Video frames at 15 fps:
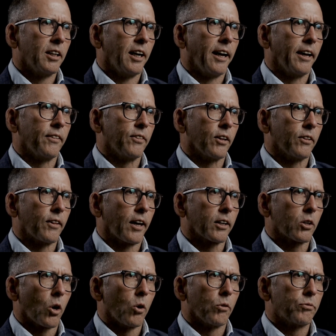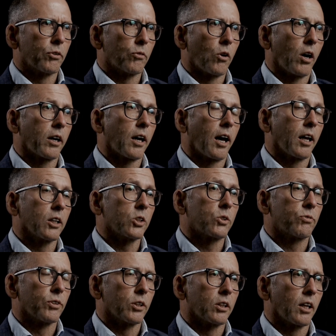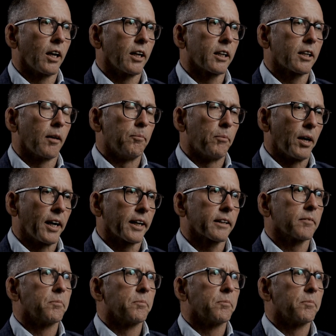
and then they go off and ride Harleys for the day, come back,